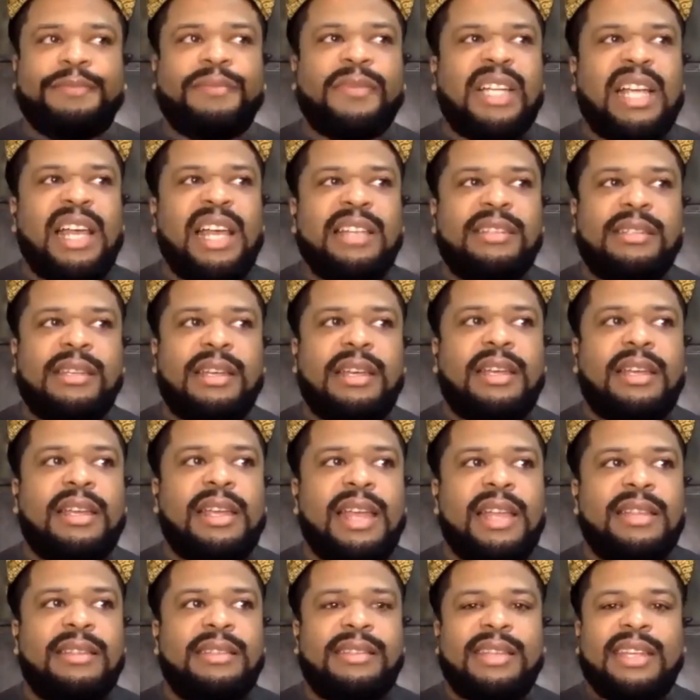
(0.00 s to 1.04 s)

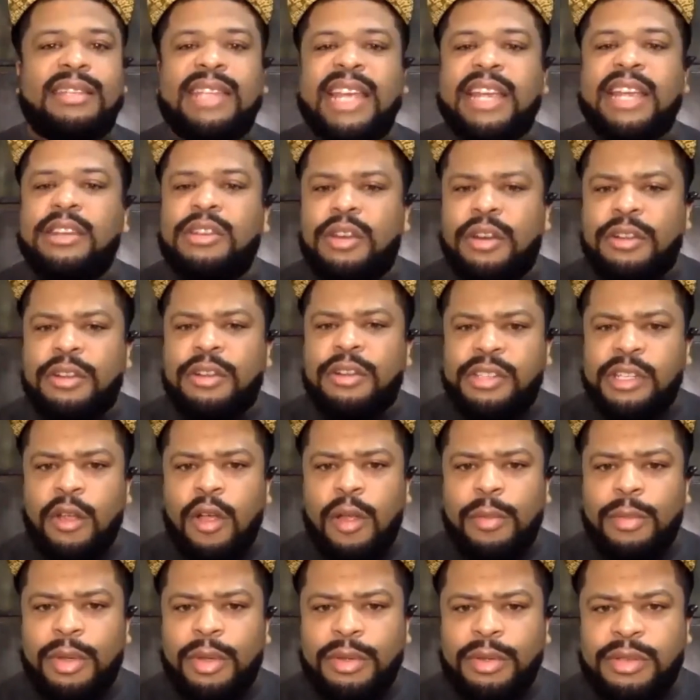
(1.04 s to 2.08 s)
it's like nursing
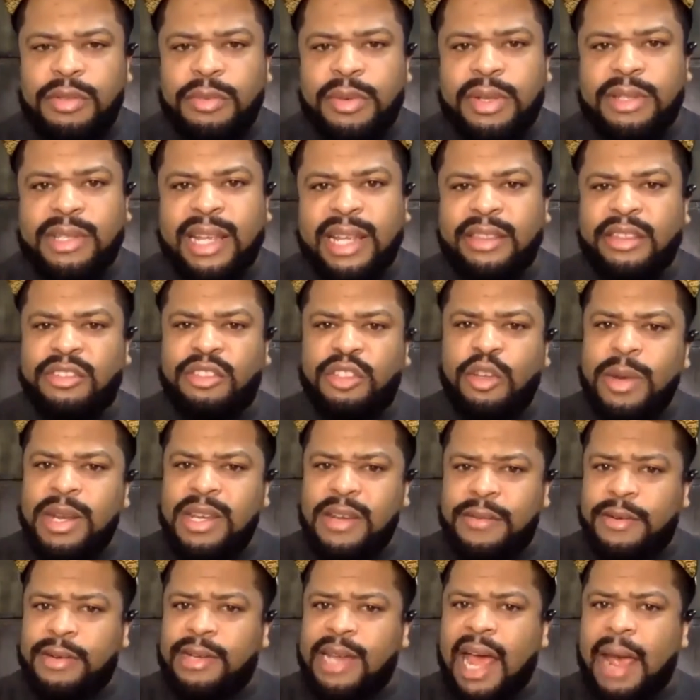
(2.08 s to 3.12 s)
almost, where it's like there's so many
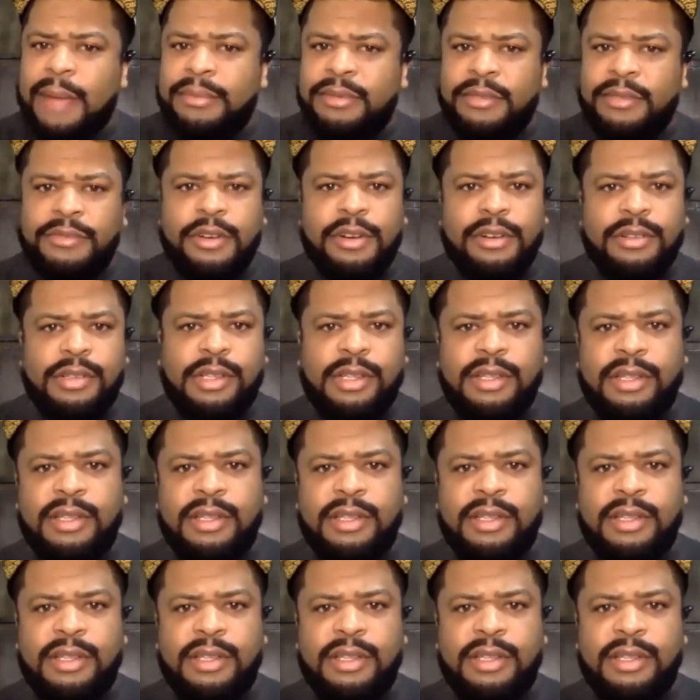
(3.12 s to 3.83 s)
different types of nurses.